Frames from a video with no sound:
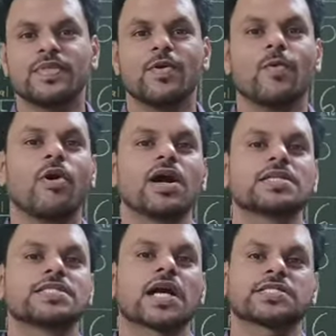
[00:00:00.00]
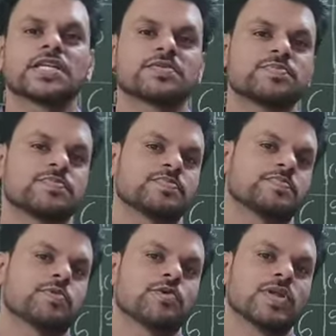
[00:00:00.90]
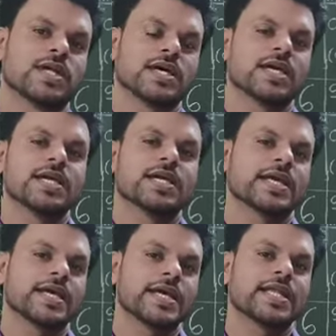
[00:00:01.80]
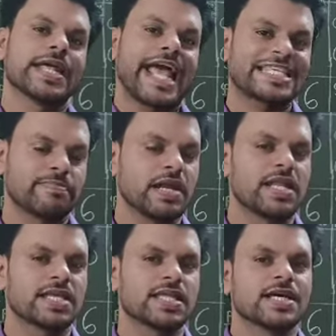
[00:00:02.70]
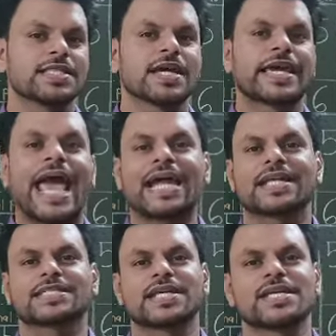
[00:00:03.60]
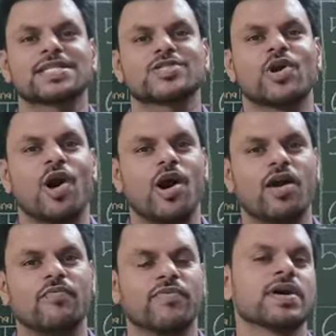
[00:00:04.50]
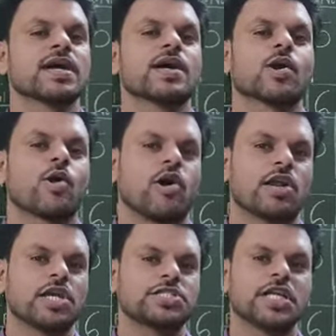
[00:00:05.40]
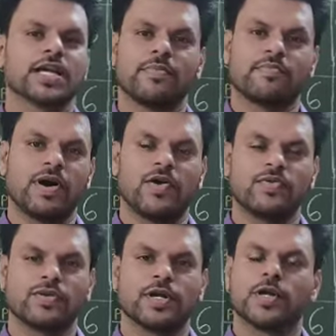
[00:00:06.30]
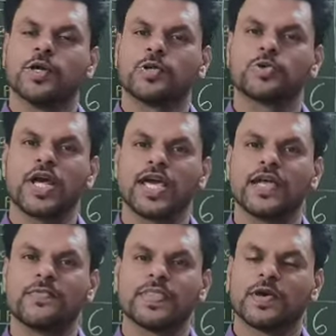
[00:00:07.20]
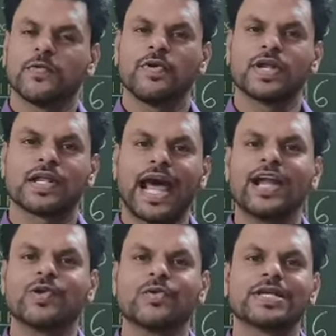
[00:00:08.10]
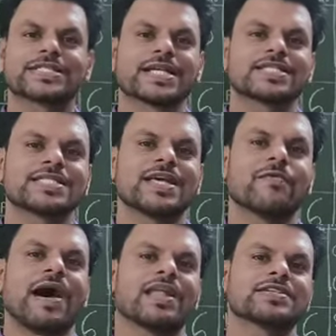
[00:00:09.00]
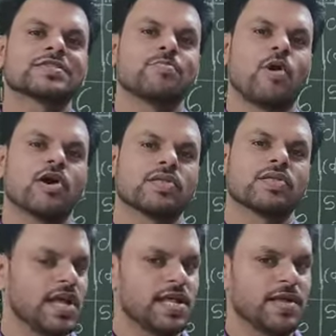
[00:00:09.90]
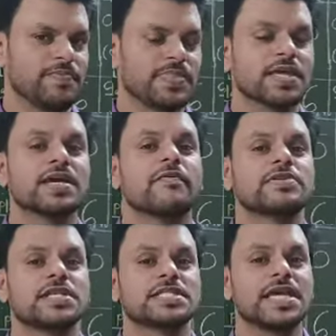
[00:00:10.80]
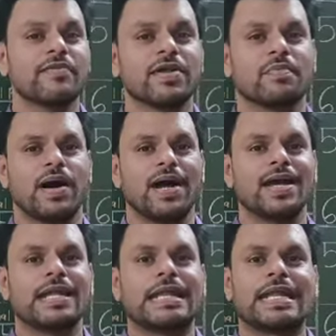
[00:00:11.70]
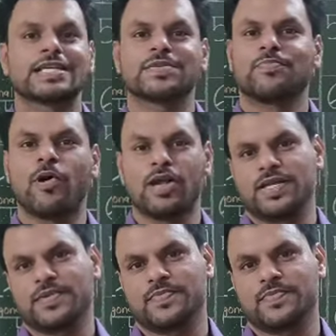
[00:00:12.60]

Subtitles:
was successful in explaining the characteristics of coordination compound. Today we'll try to discuss the valence bond theory, which is given by Linus Pauling.